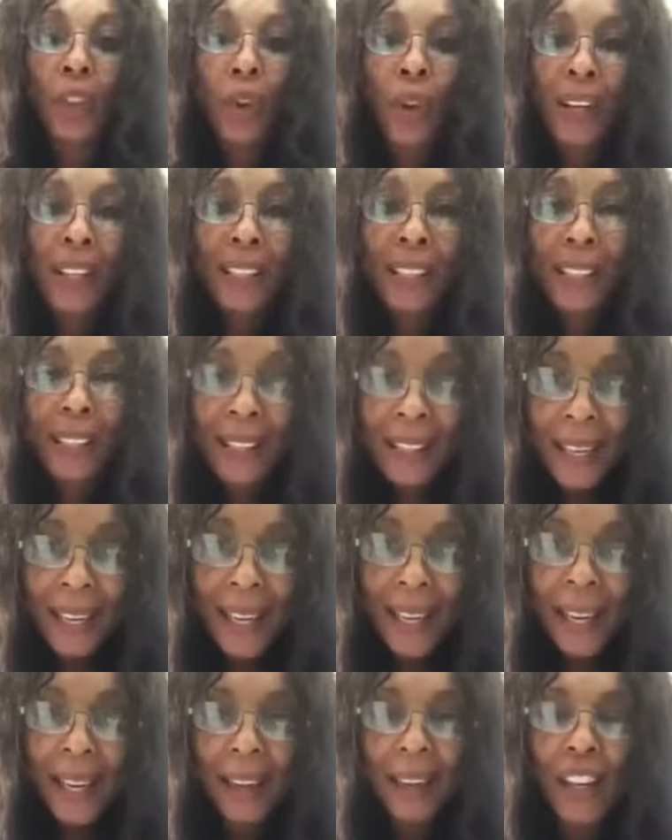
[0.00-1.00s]
You are
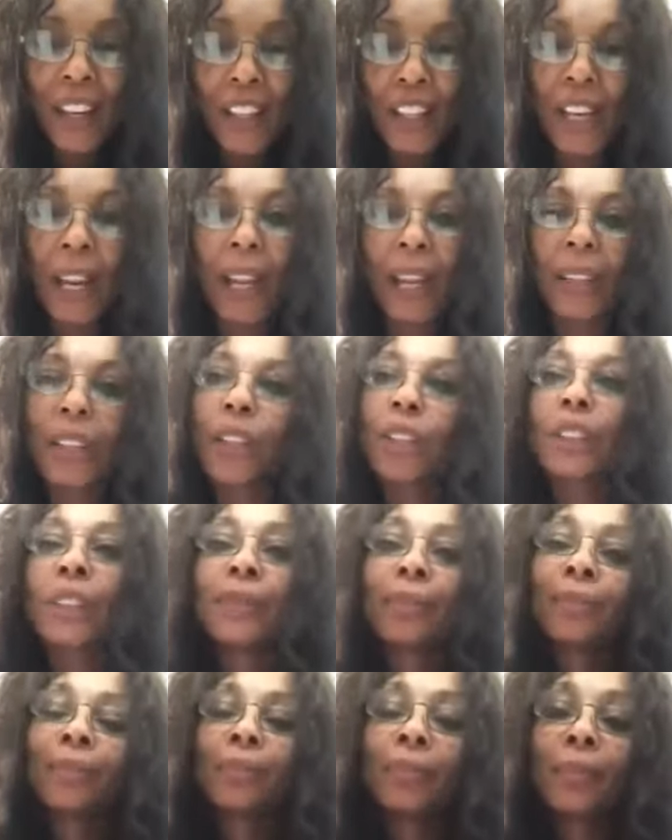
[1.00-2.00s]
stealing their
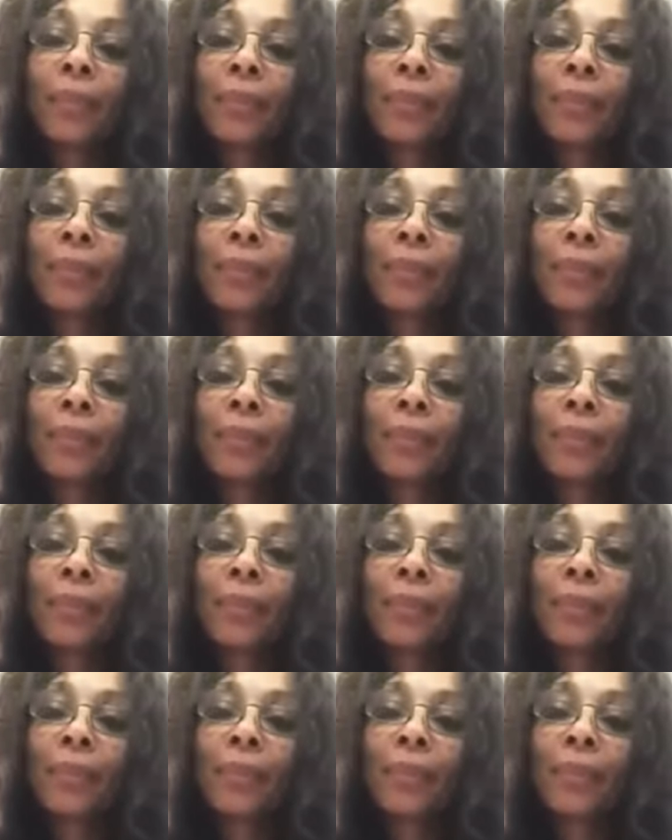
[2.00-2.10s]
childhood.